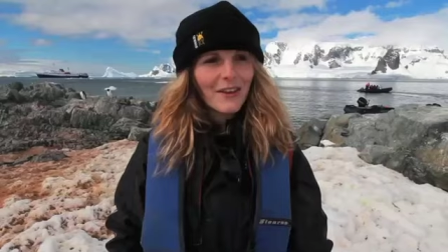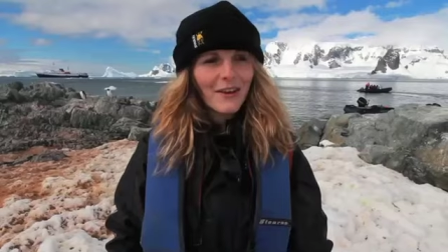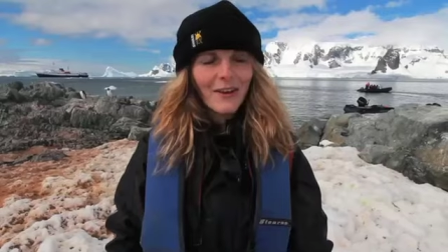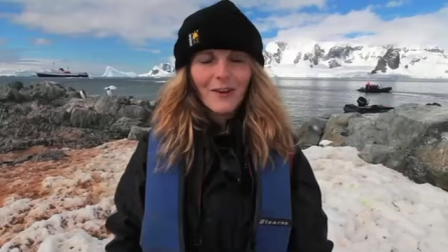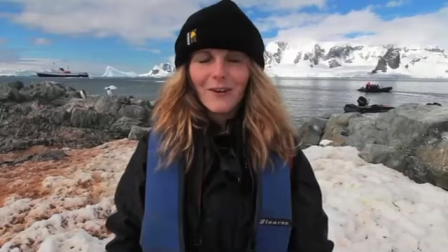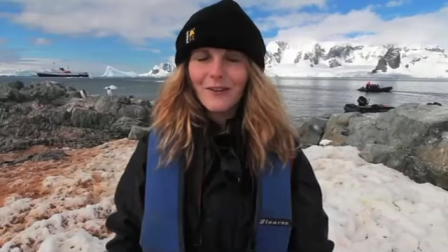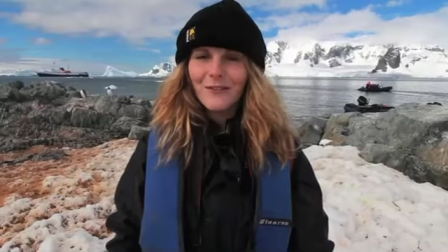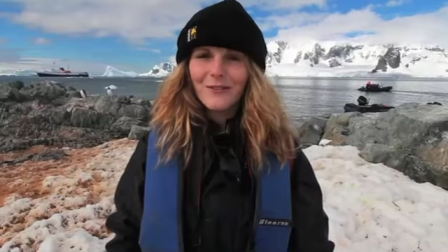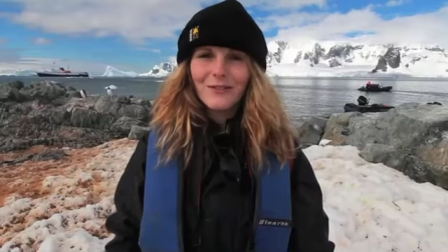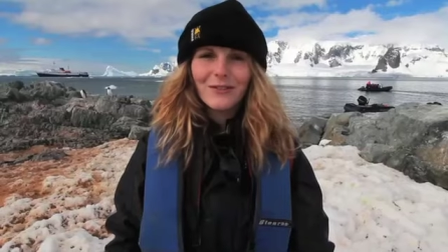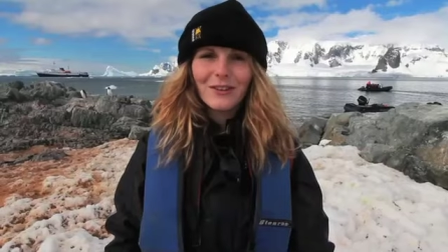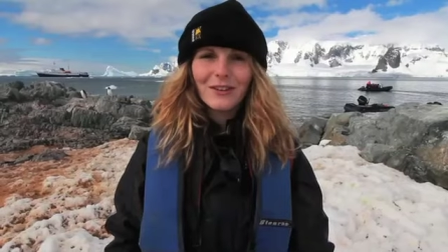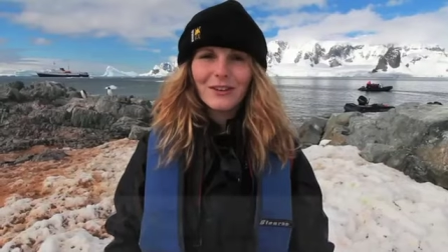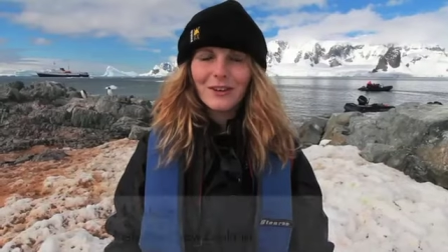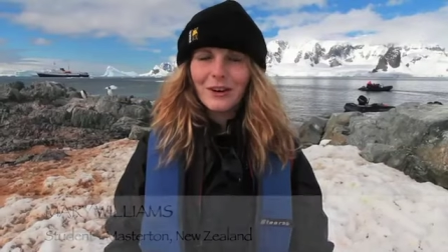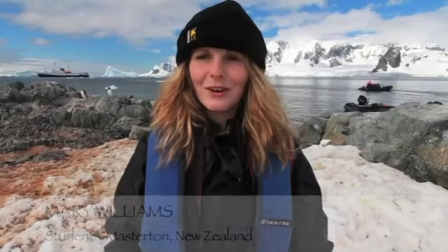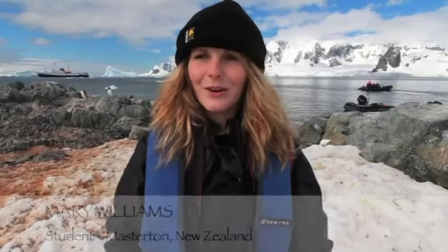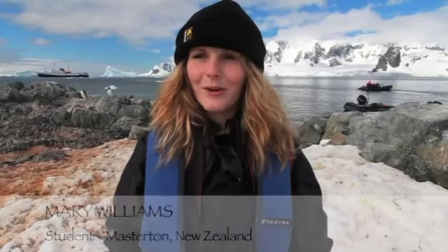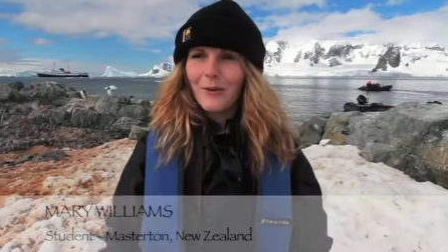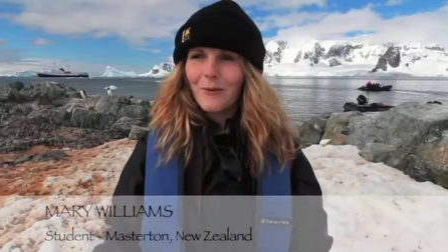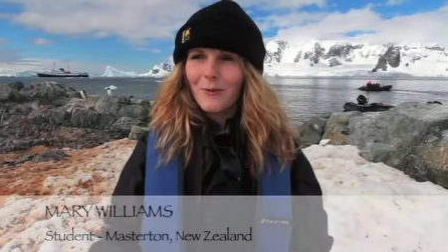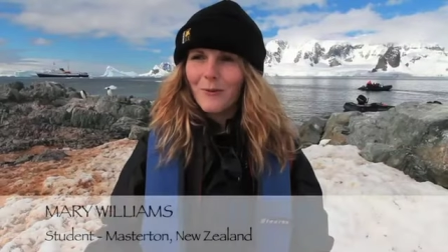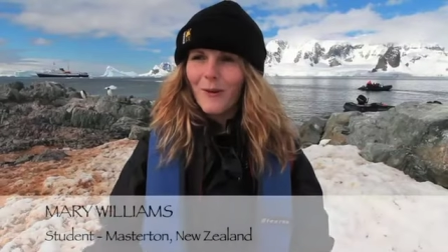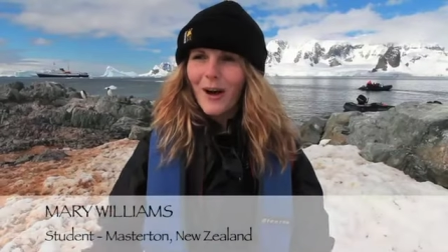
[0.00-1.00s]
they're,
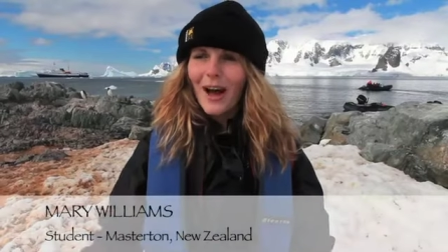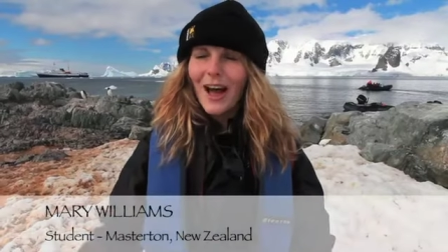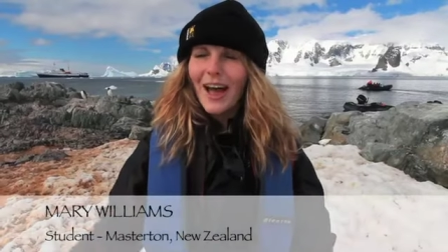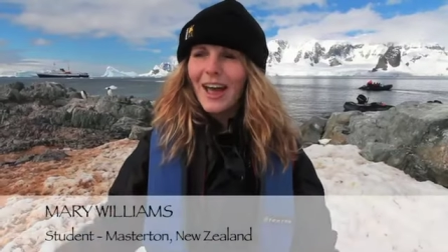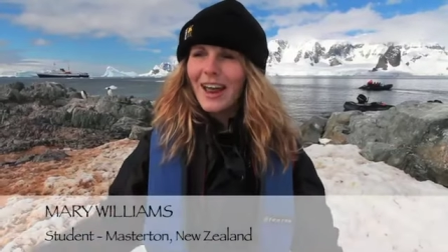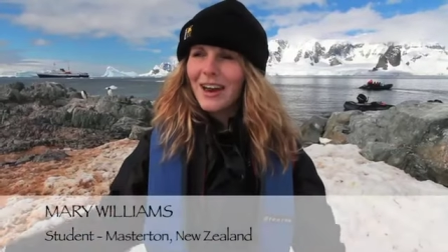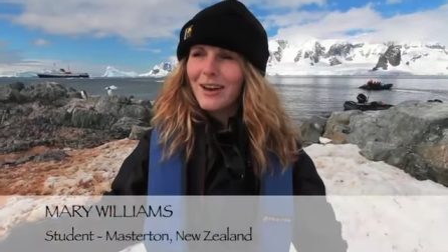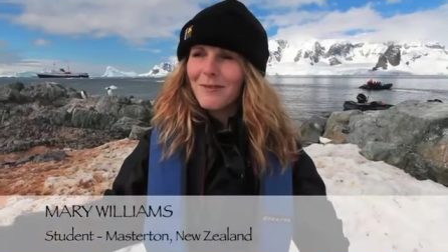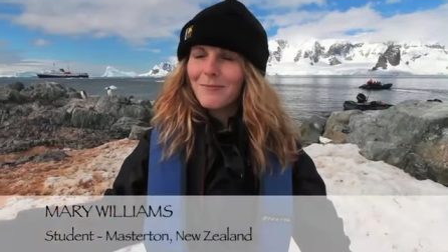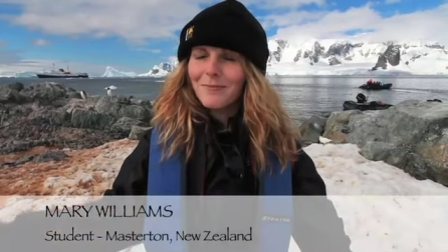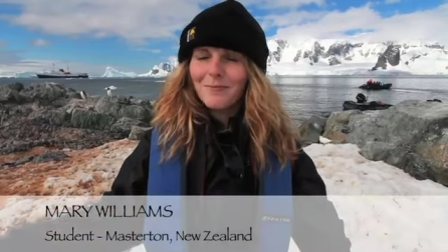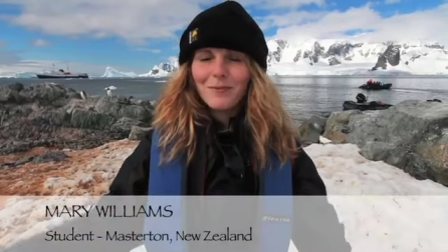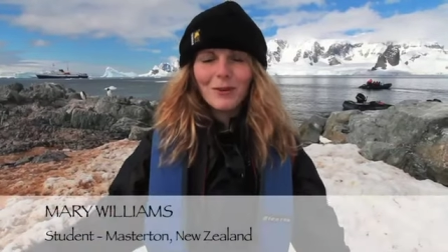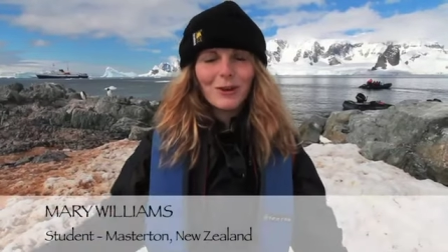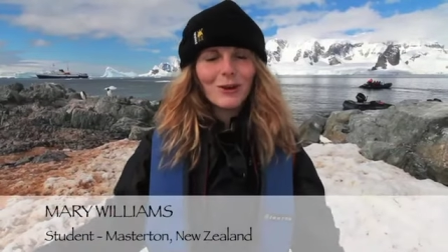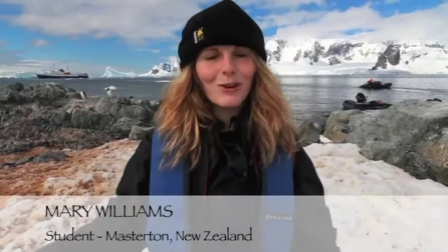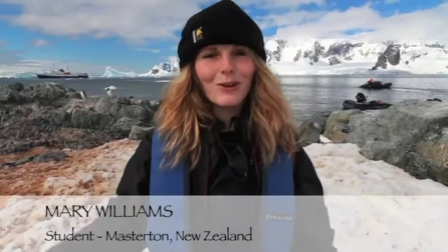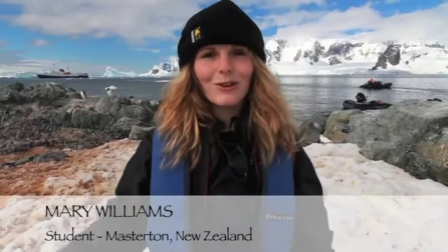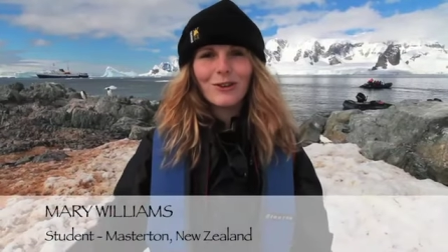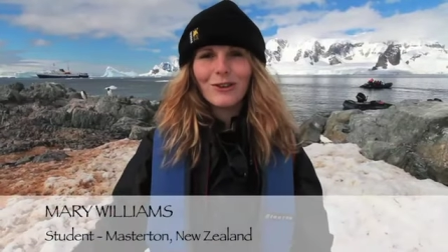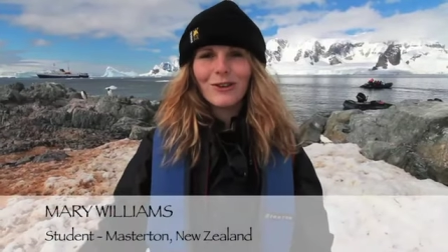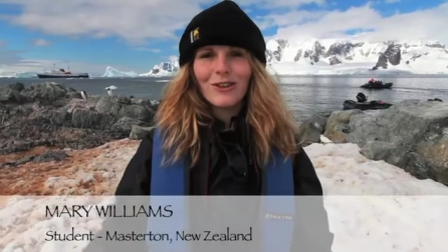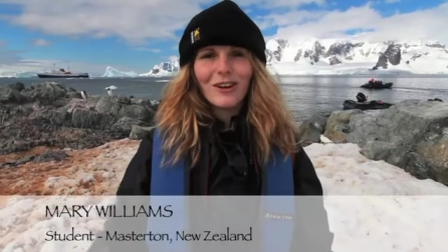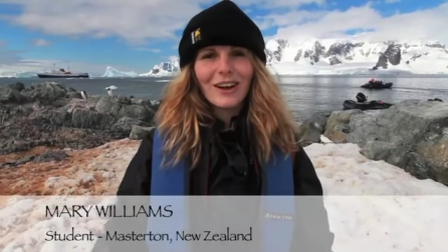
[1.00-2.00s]
you know, white,
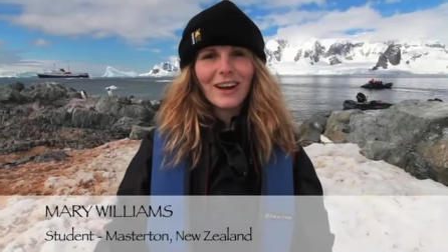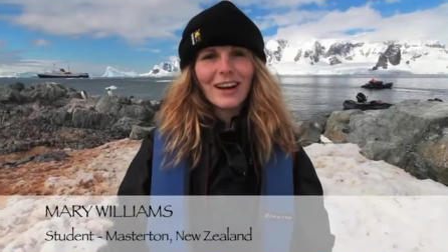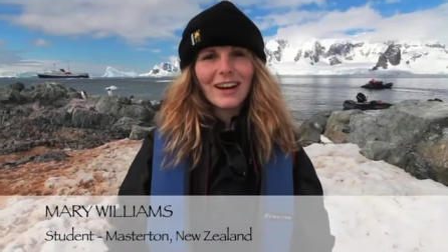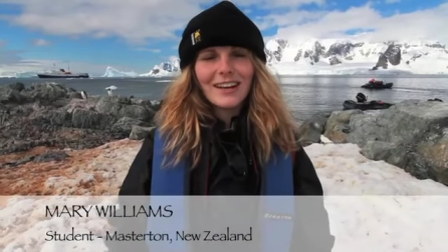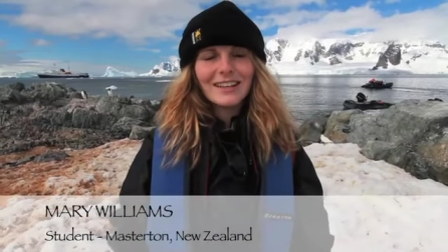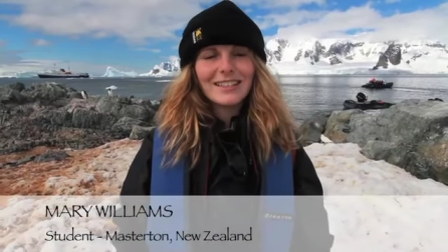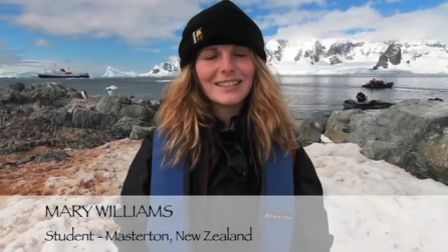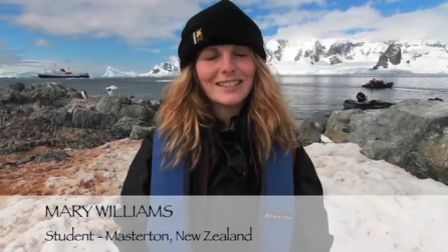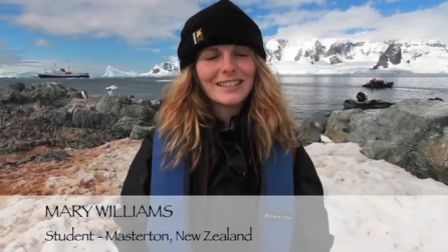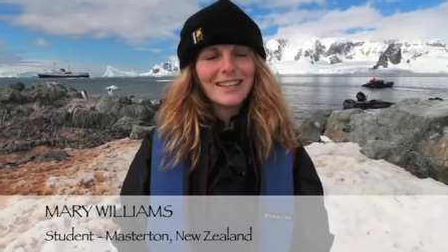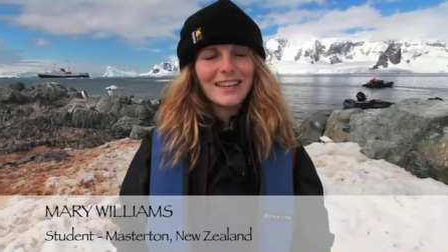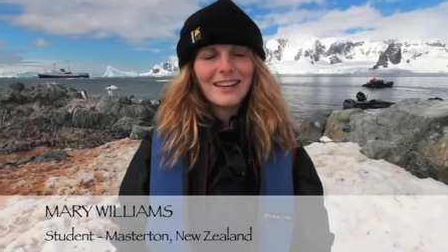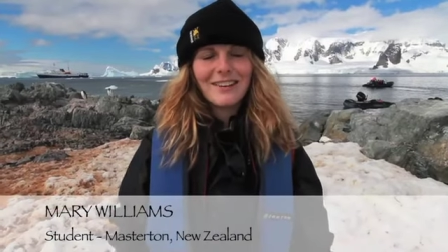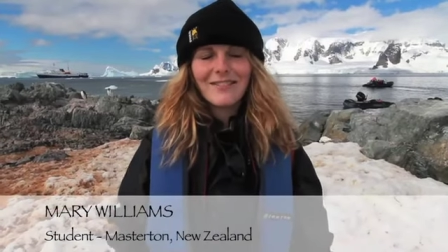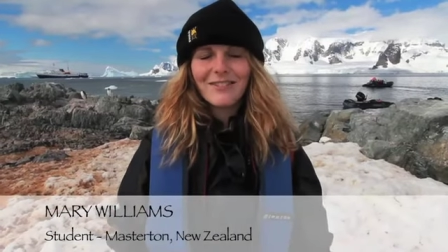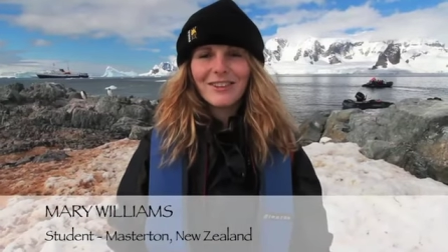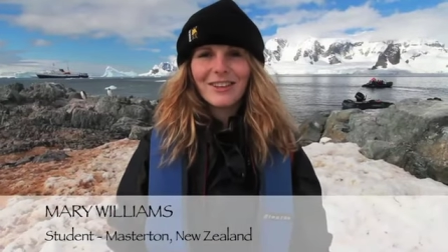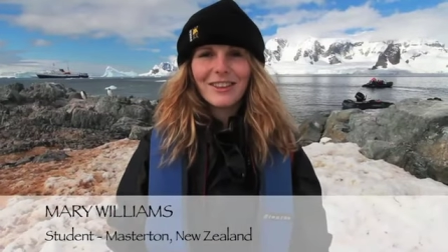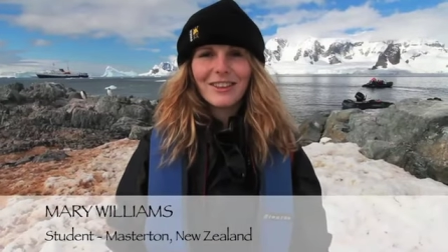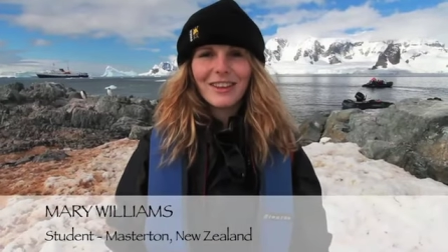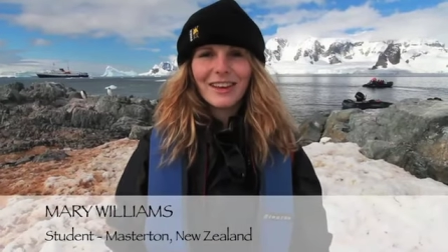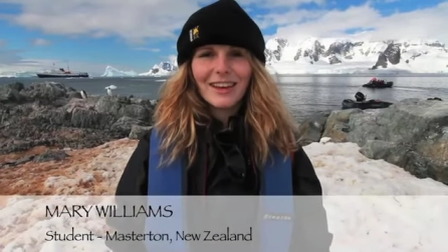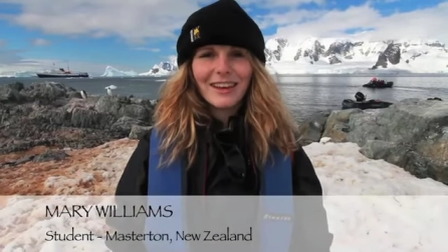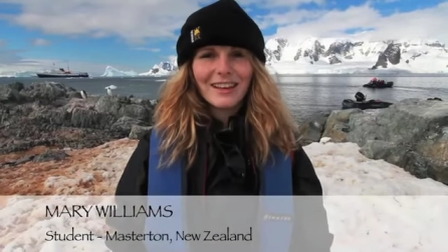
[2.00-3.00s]
blue, green, just
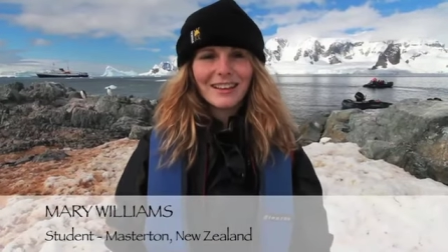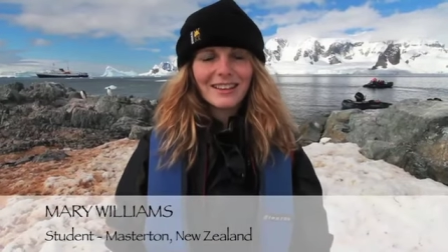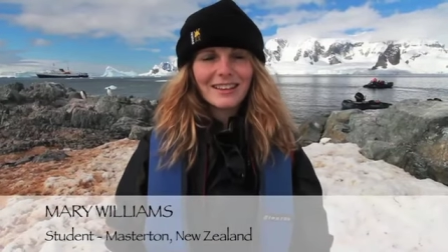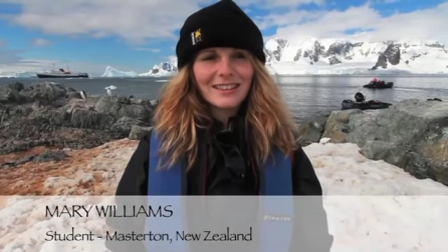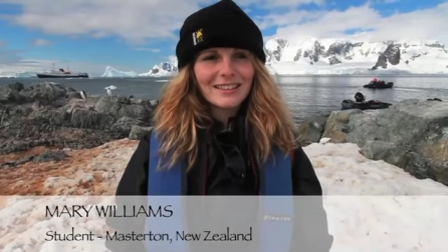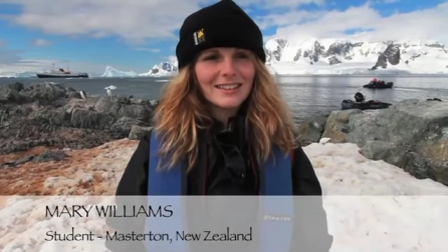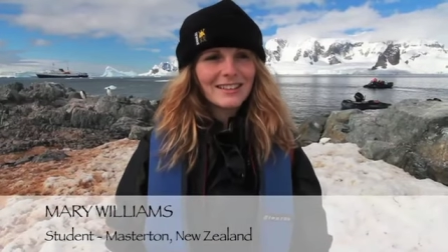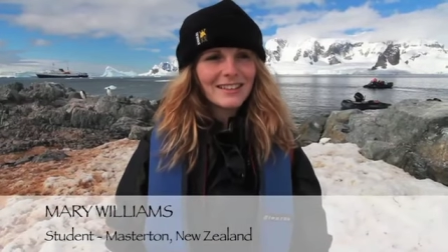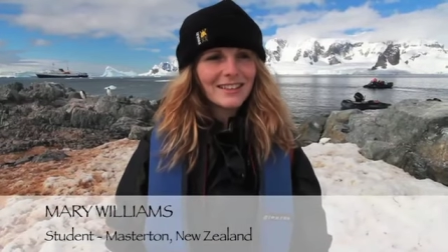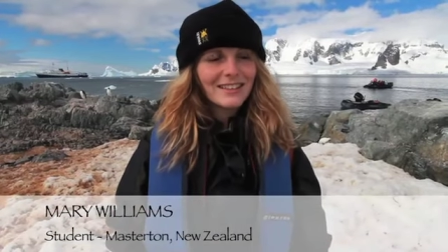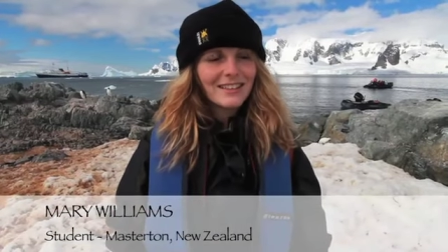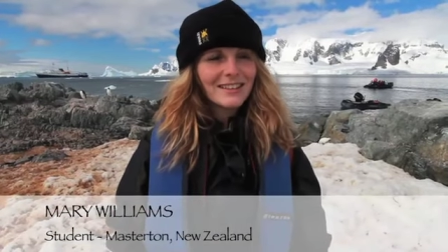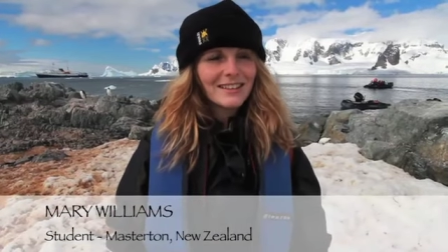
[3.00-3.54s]
everything. They're